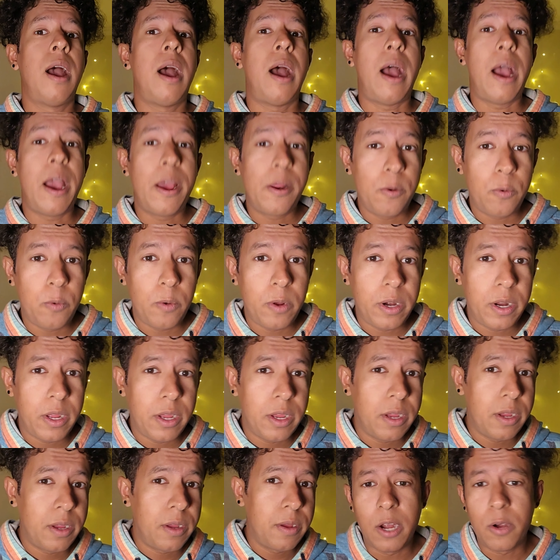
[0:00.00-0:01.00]
I don't
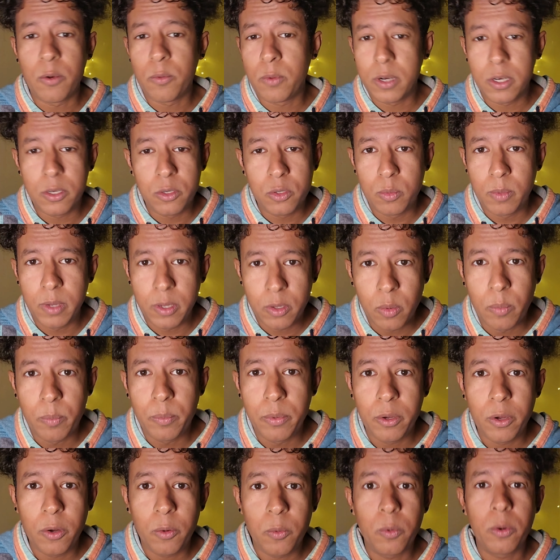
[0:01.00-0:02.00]
wanna I don't wanna do my
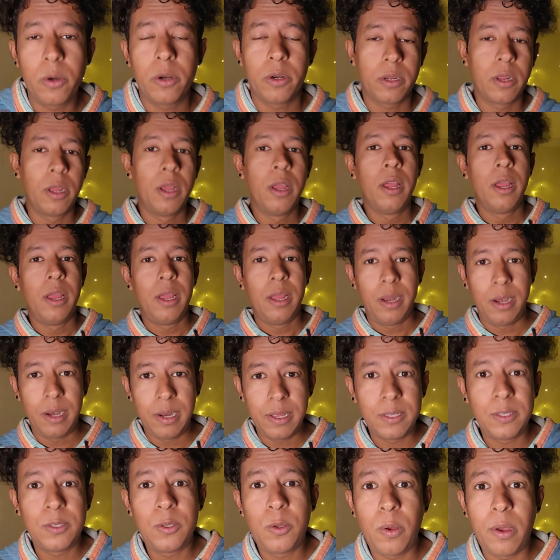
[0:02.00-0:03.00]
computer work.
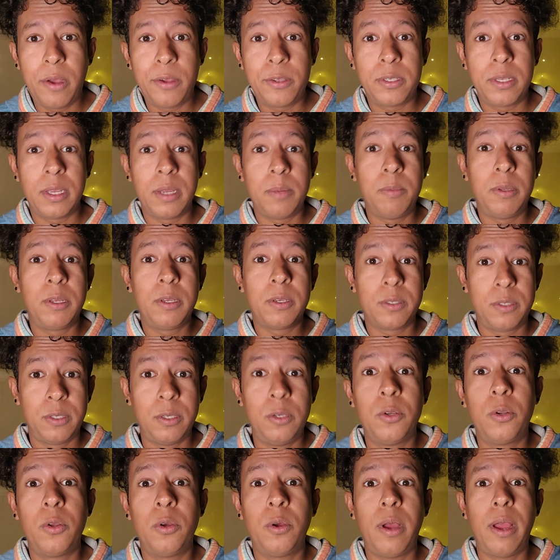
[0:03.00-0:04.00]
Let's go outside, because
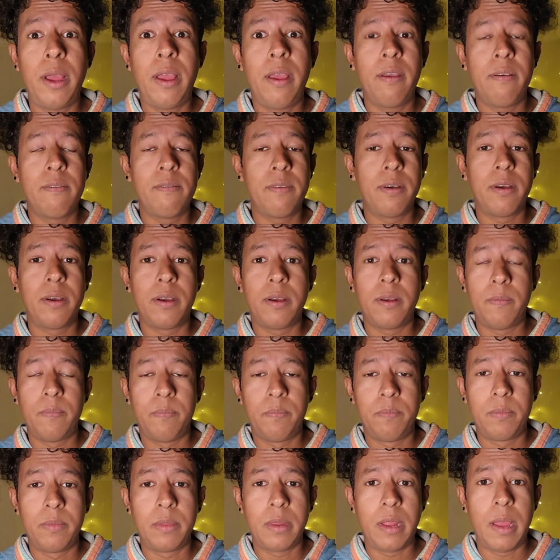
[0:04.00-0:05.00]
you know I have a
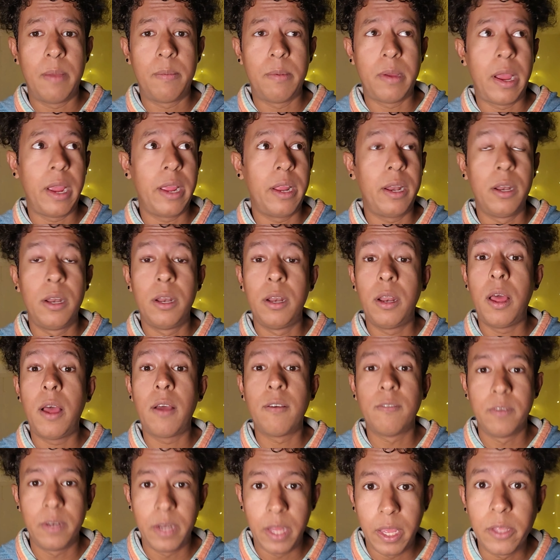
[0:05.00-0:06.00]
I'm, I
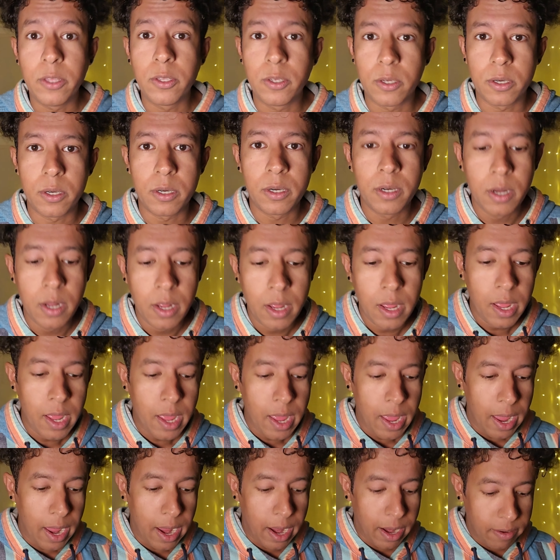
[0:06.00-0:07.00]
love nature,
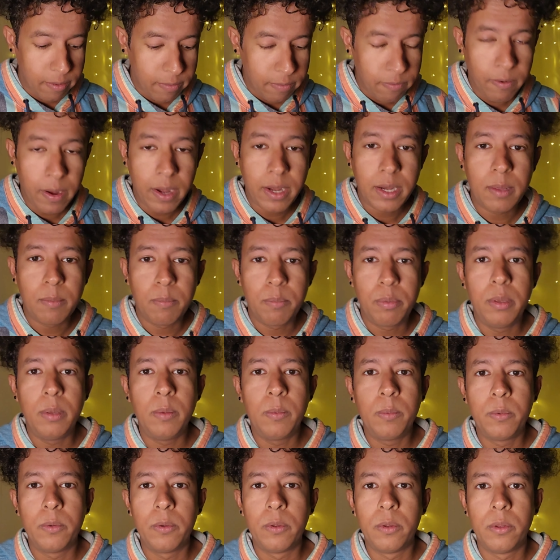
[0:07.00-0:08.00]
and finding
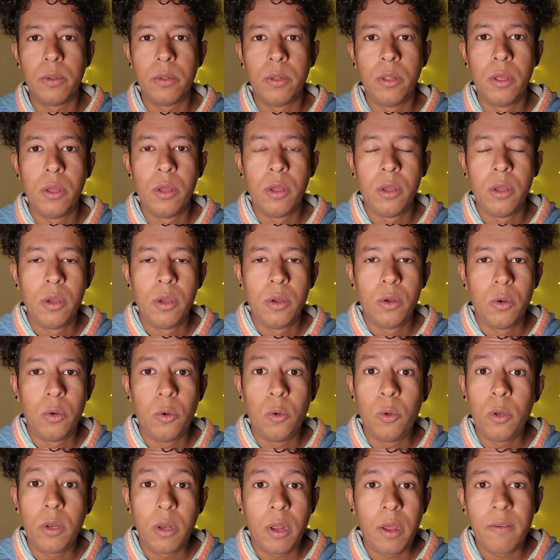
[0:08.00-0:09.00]
people
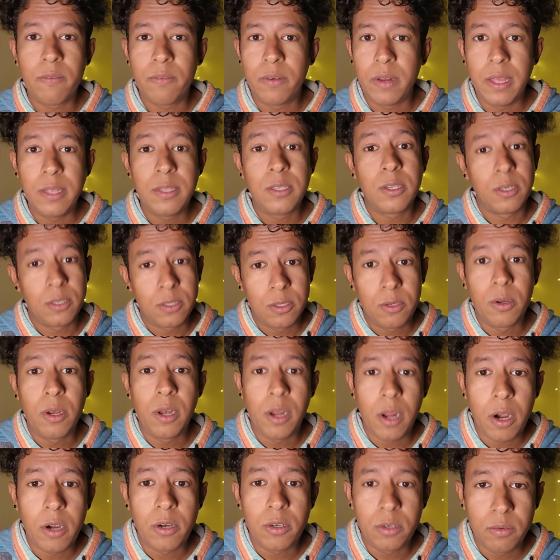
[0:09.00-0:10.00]
who love nature is
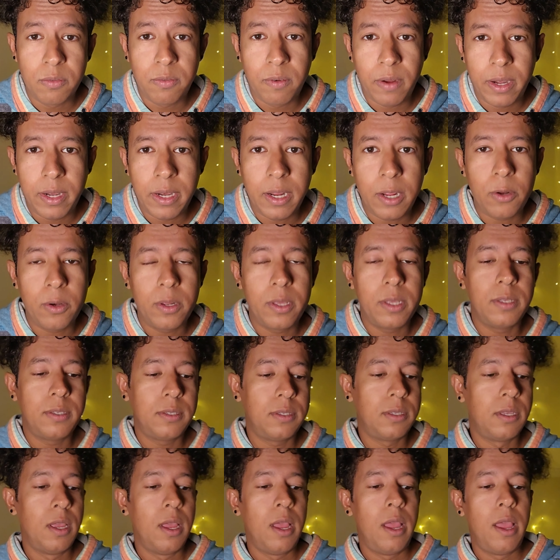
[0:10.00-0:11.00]
really hard to find
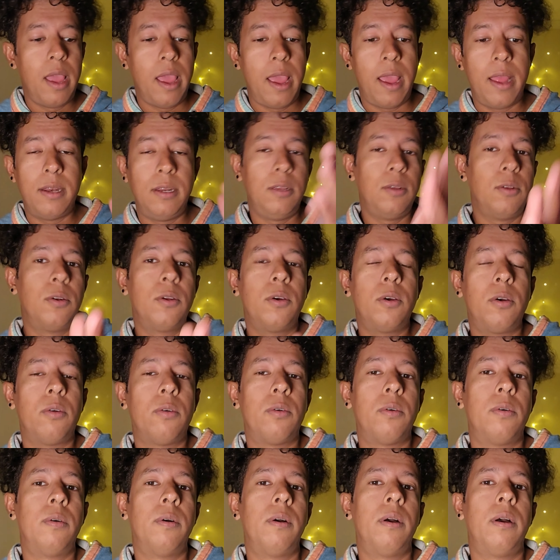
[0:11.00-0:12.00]
nowadays. And you
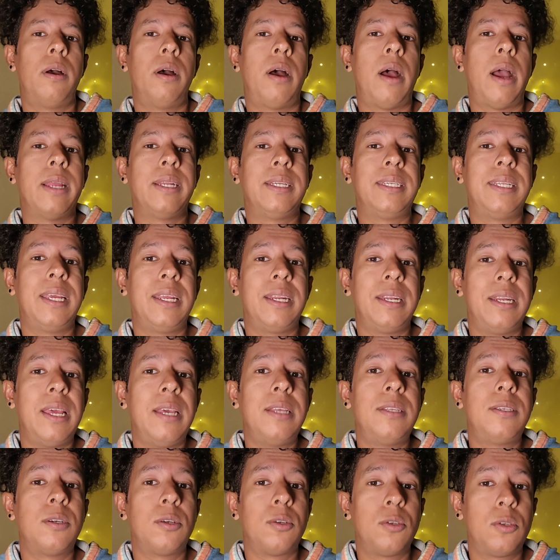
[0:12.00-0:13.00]
know, I take
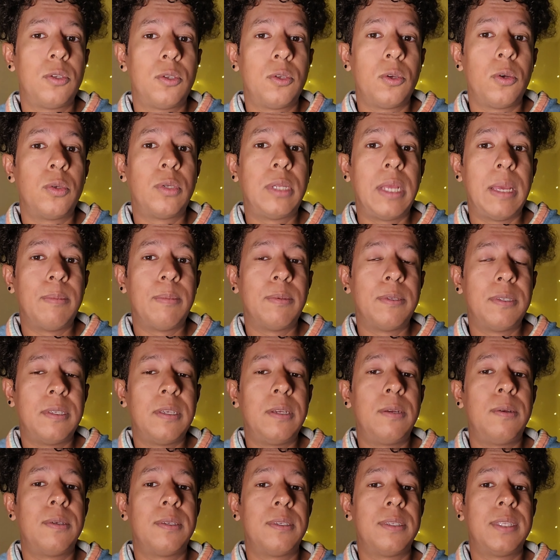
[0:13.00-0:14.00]
nature so damn
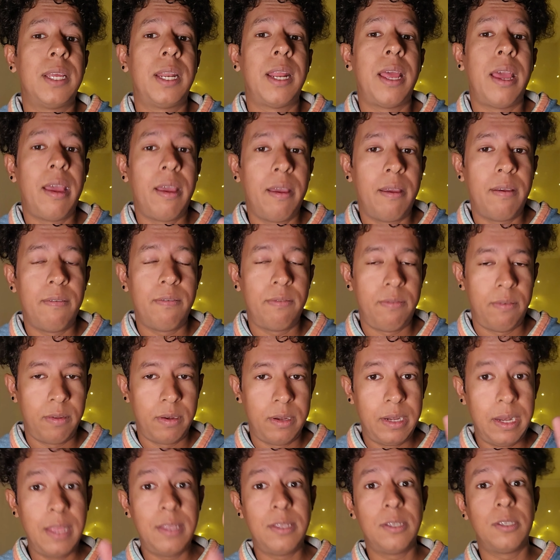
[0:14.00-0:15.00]
serious that I have
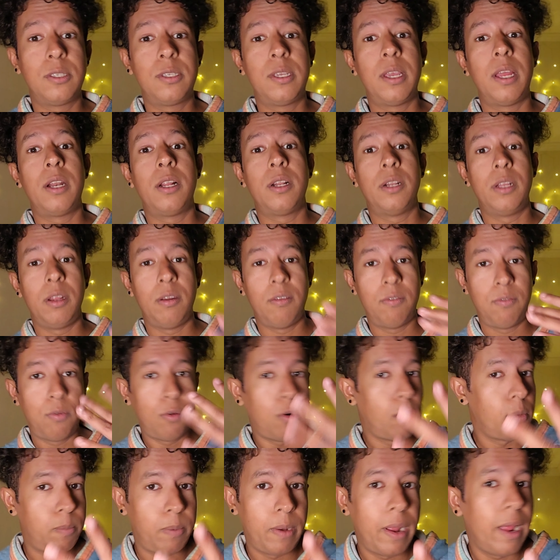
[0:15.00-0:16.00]
nature channel in
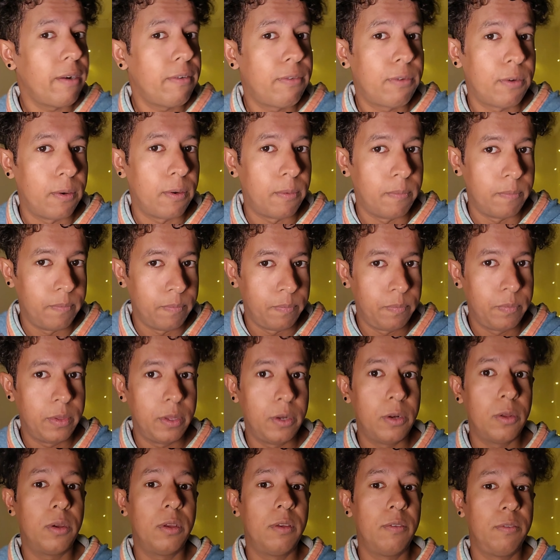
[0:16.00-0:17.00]
four platforms. You
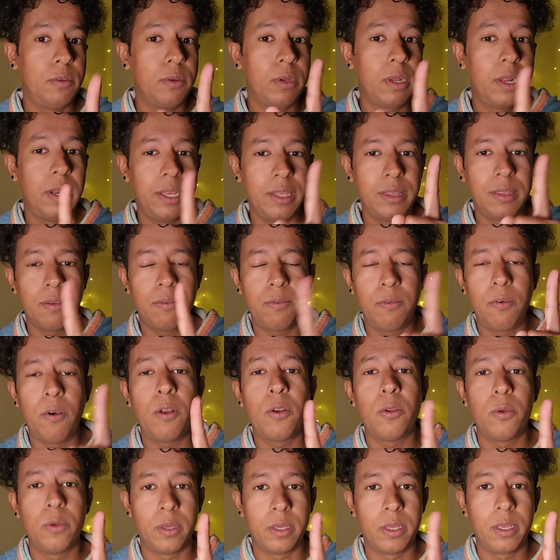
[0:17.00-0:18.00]
know, if you click the
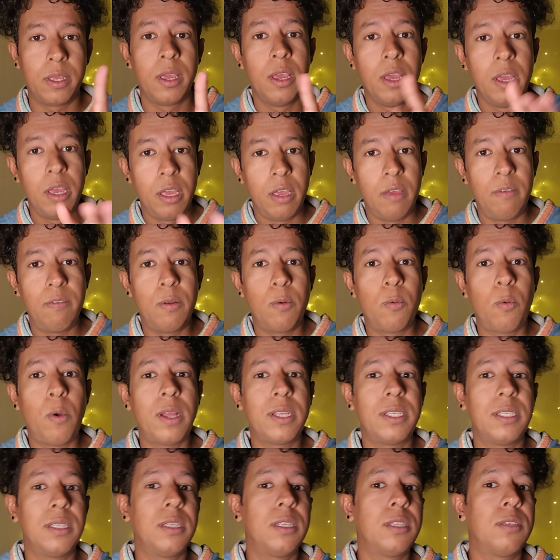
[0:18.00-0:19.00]
following, if you're
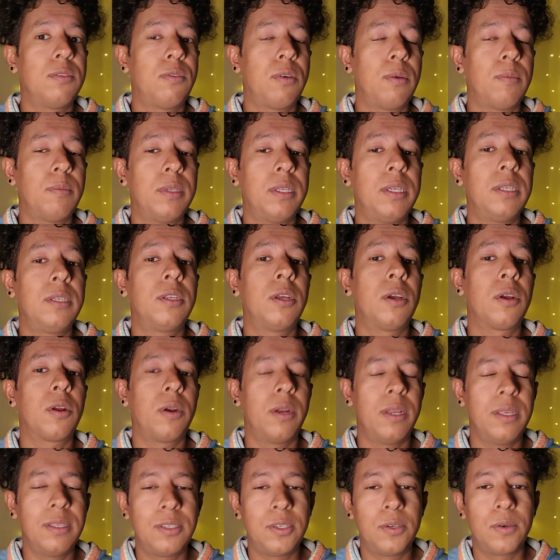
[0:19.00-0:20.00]
watching this from TikTok or
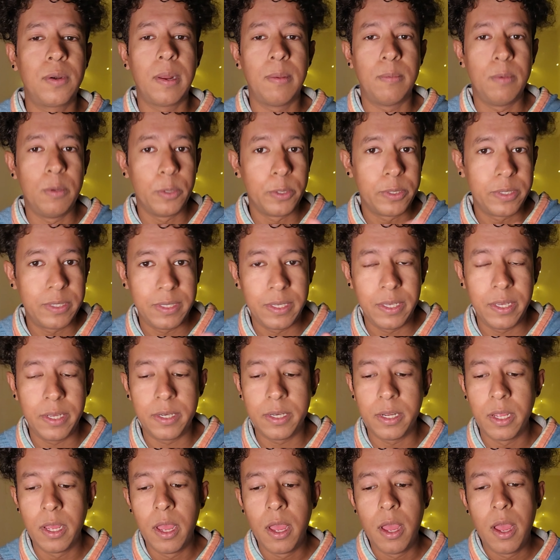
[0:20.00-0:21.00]
Instagram, you'll see
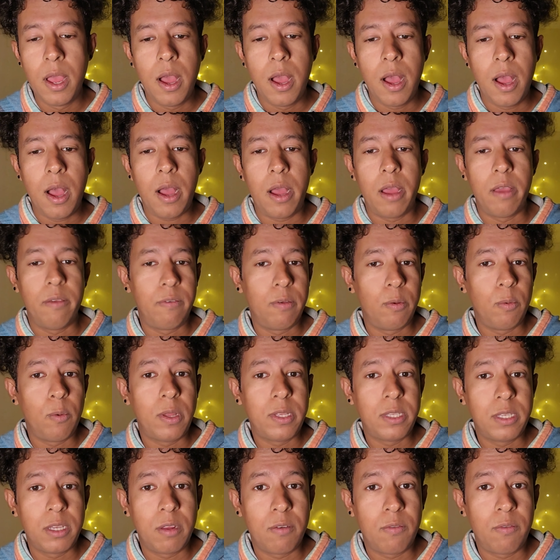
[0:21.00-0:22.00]
it. Uh, if you're
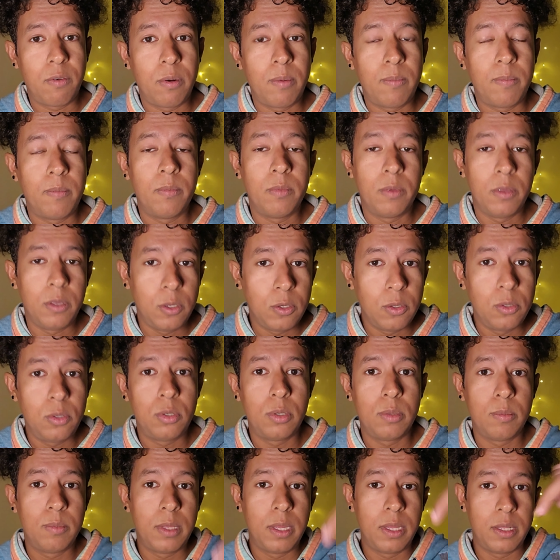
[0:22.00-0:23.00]
watching it from
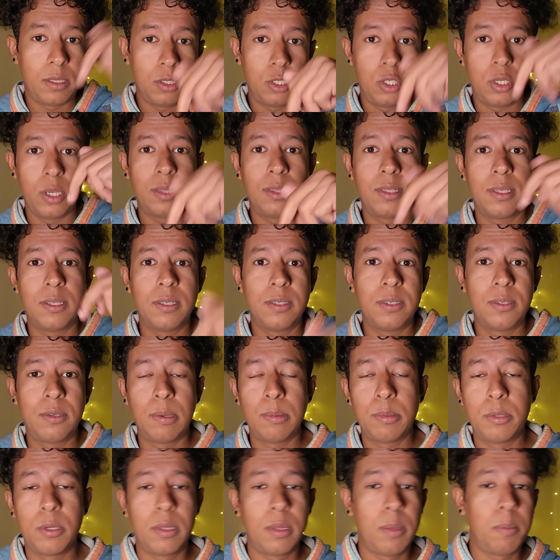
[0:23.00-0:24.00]
YouTube, then check the
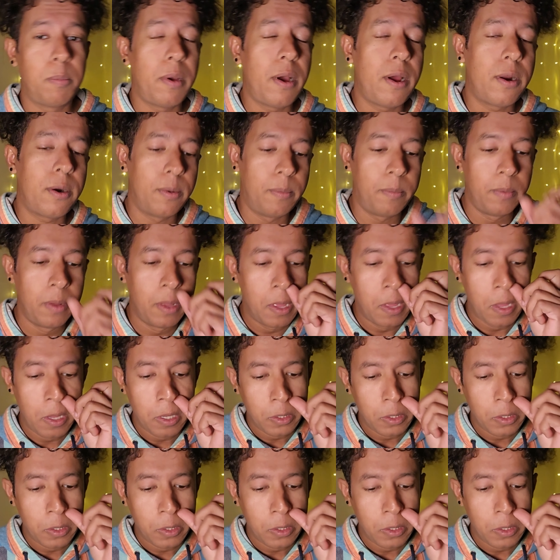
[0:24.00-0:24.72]
description at the bottom.